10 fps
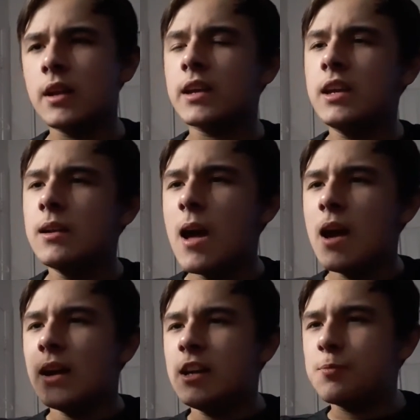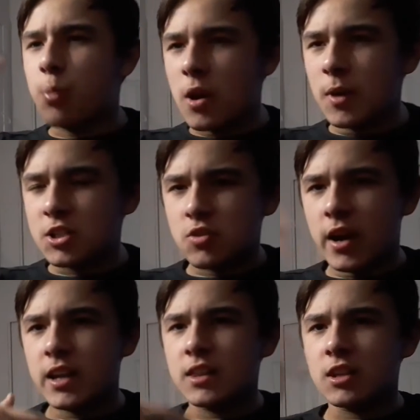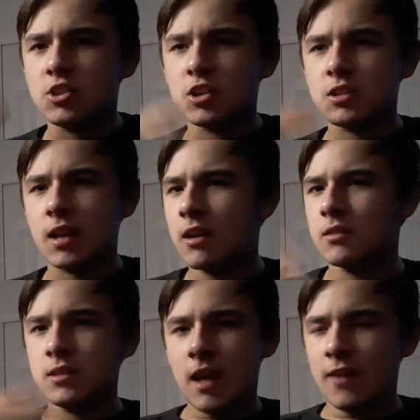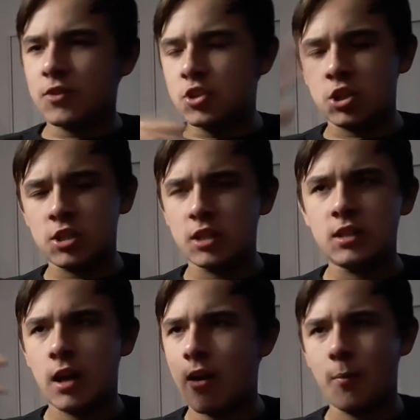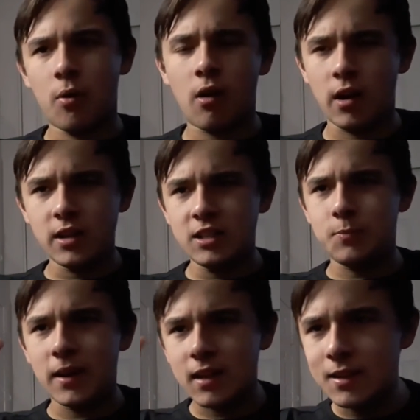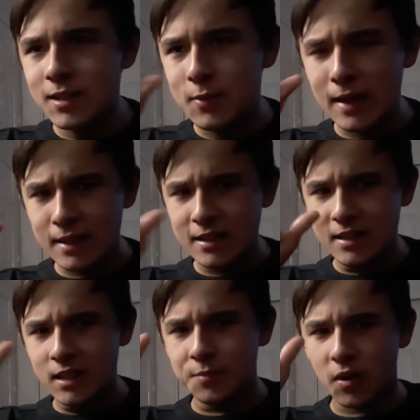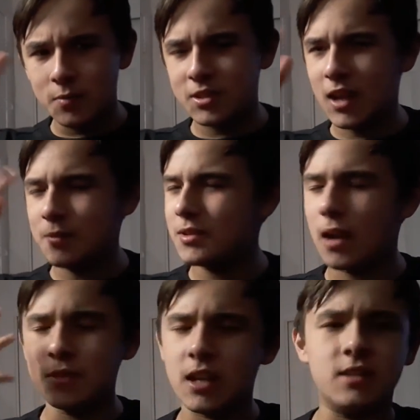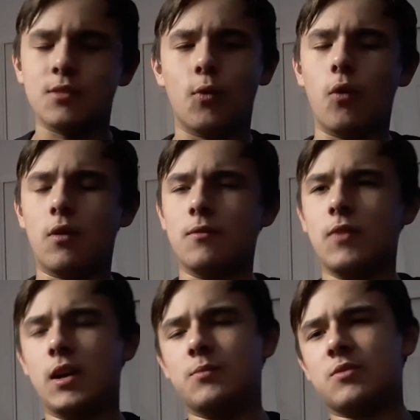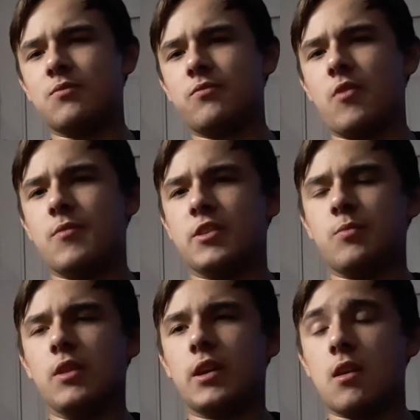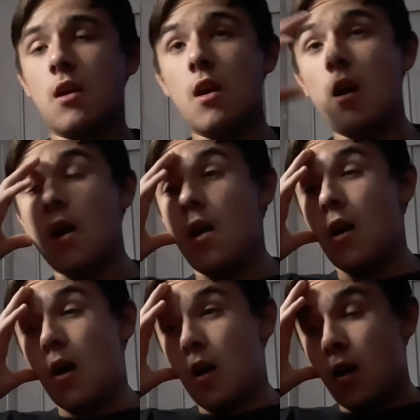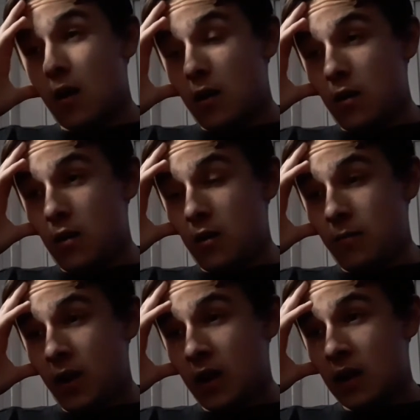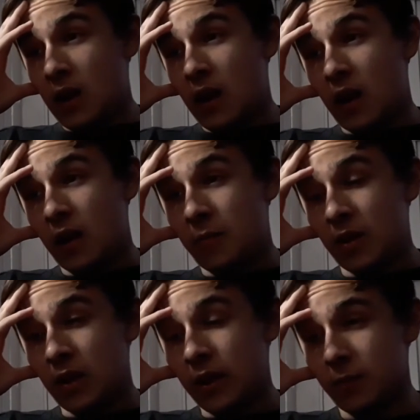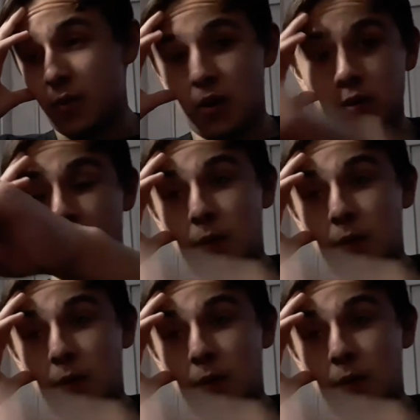Like, he he's pretty much trying to get the ju- tear, have the Justice League tear apart. He's he's technically Zemo. I'm just I'm just I'm just getting Civil War vibes from this, but like, oh my god! But like, bro, the